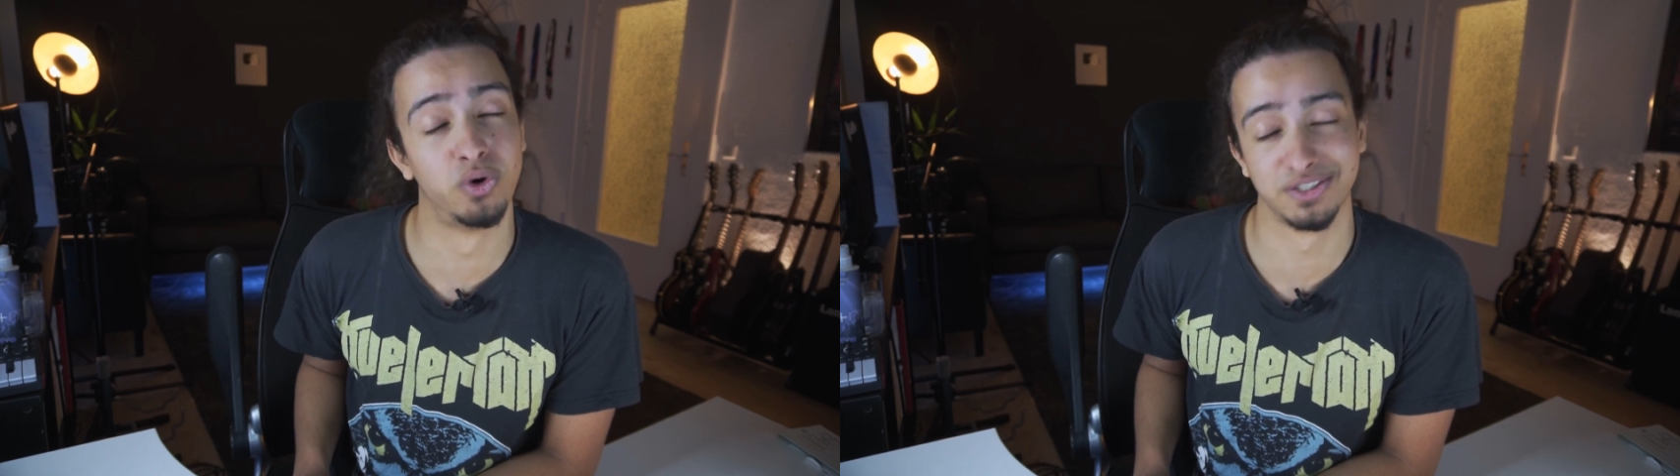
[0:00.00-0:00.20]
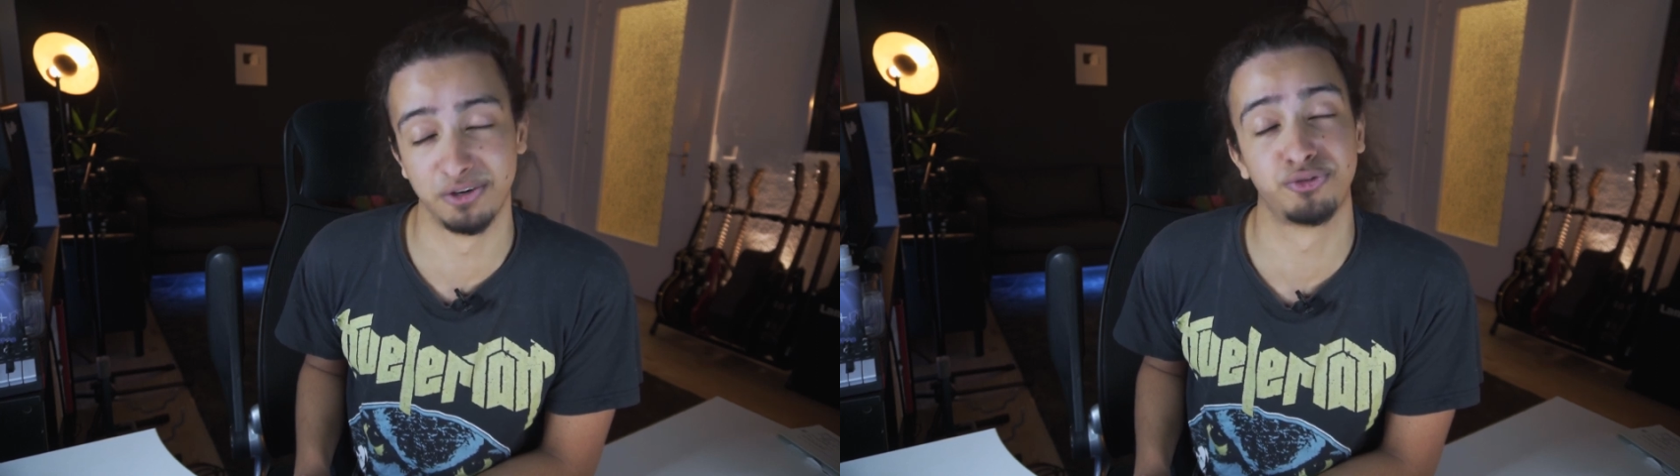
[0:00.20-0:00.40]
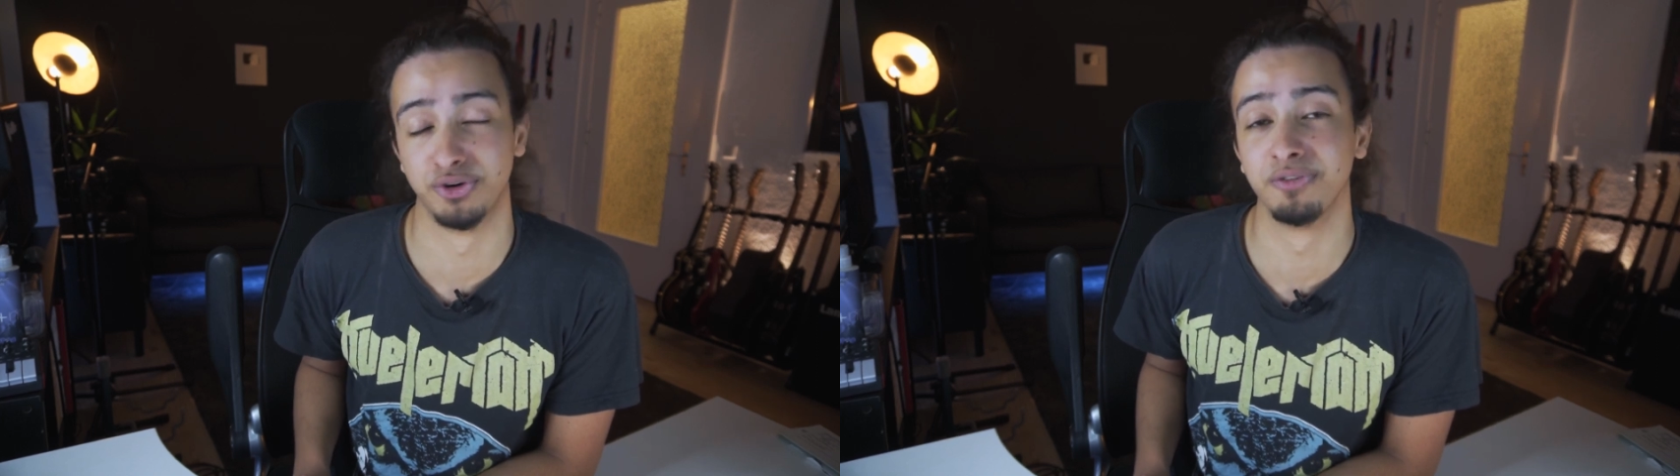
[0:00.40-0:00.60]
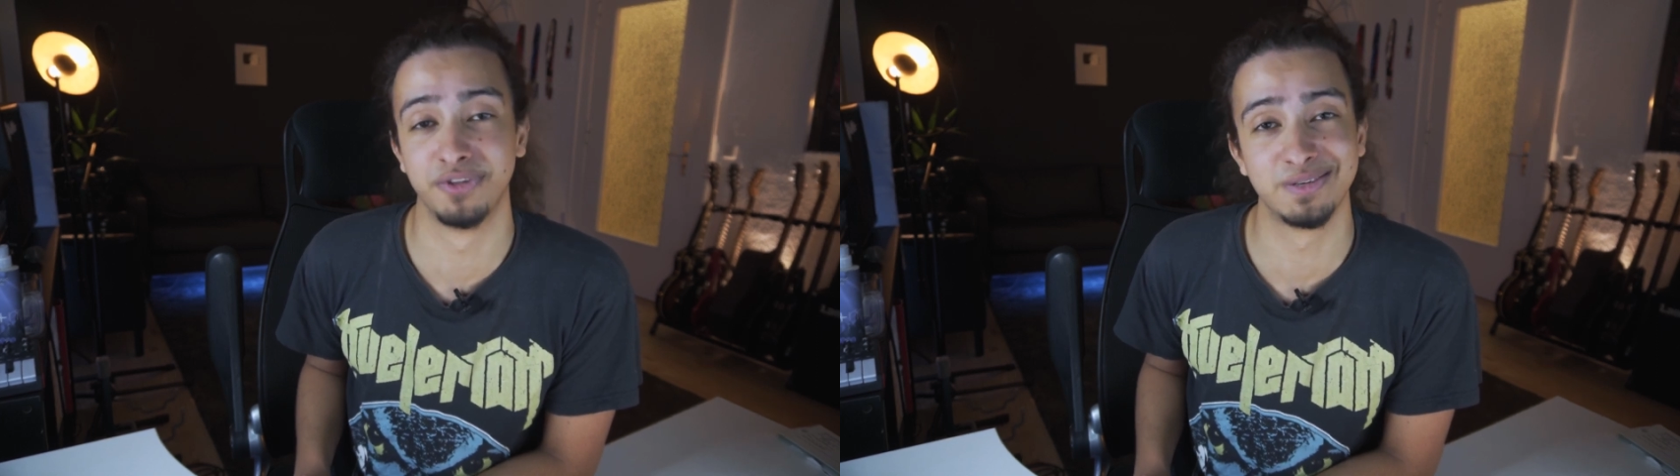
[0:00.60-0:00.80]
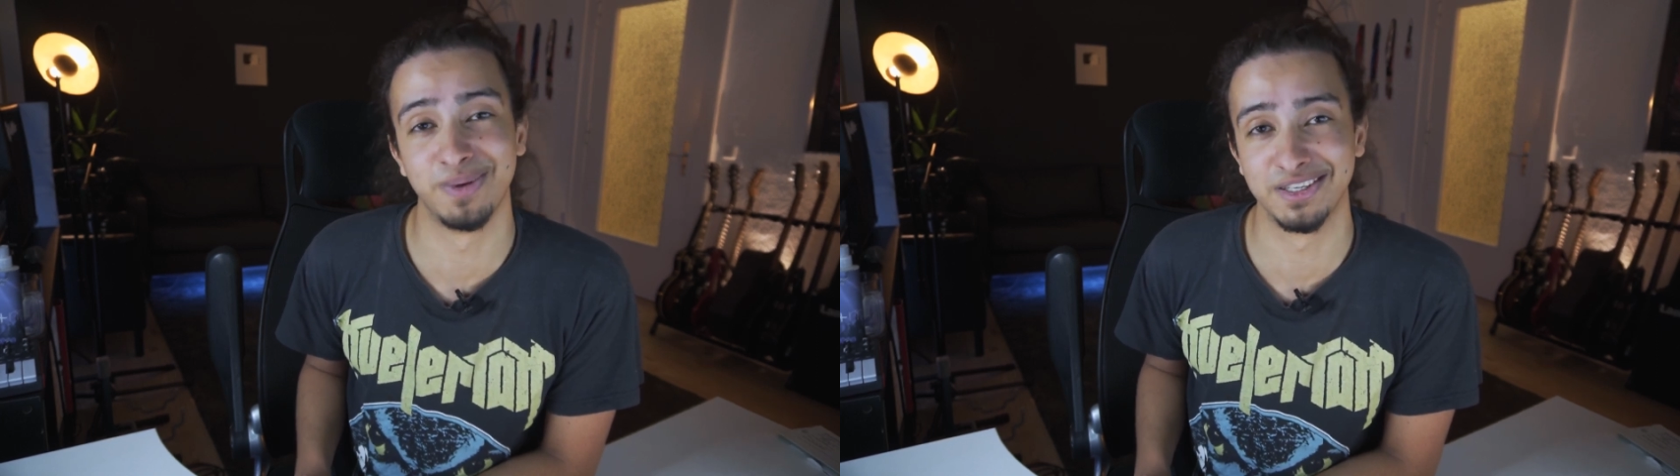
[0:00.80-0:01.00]
was in front of
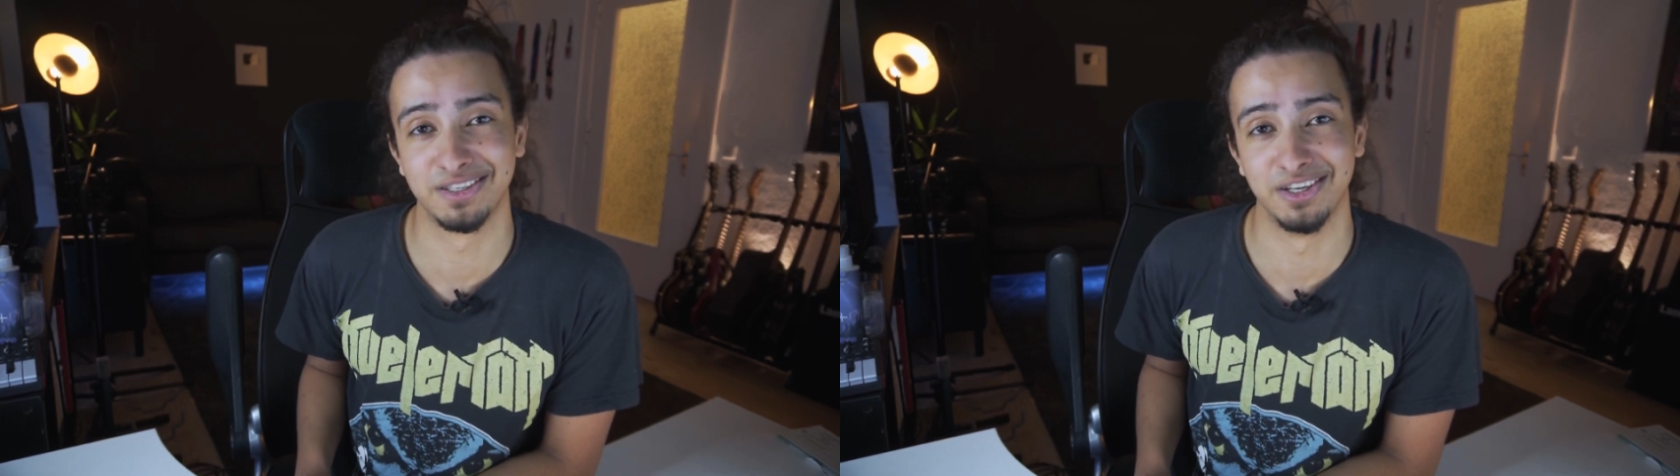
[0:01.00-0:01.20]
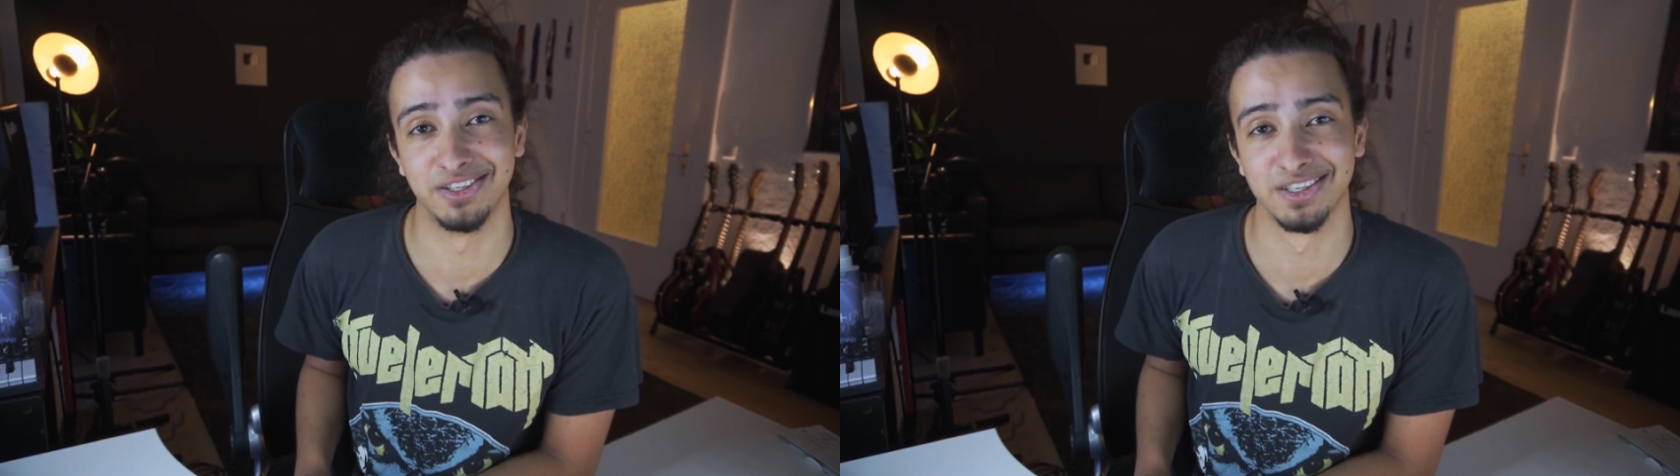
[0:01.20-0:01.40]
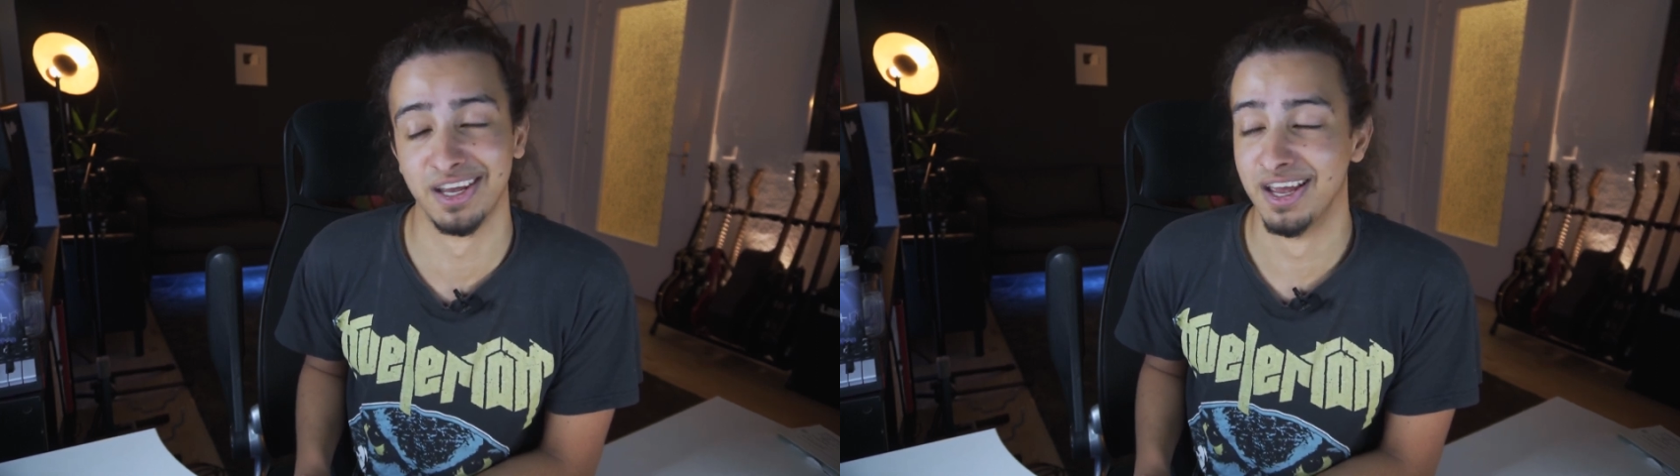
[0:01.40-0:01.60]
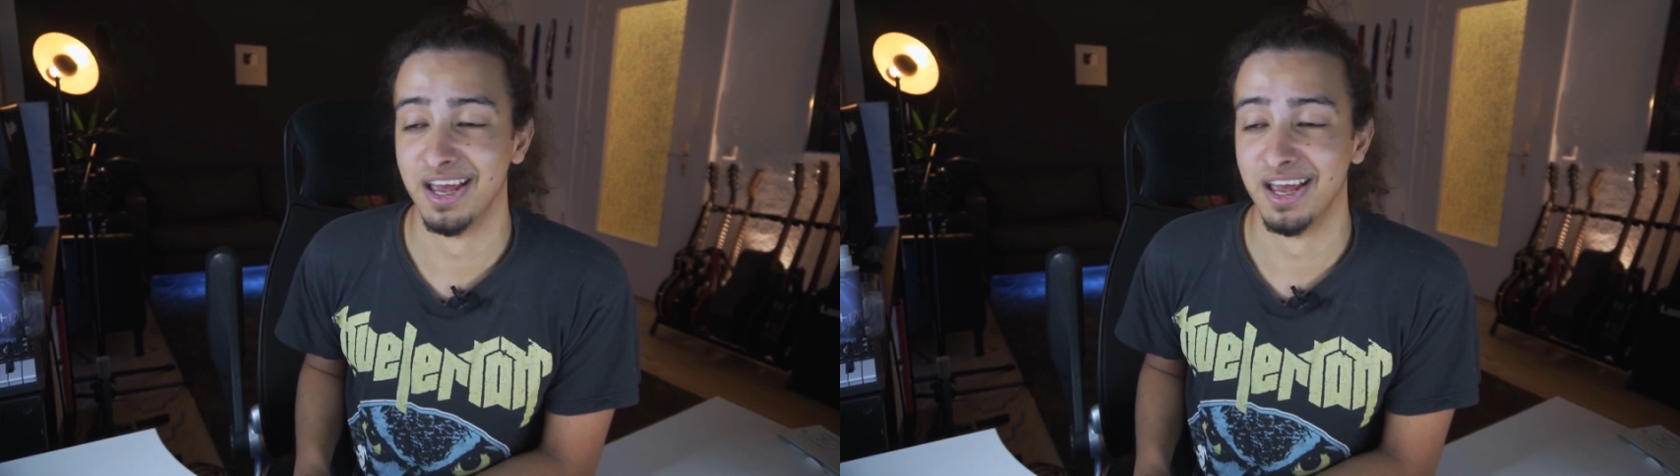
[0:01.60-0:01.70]
these main stages.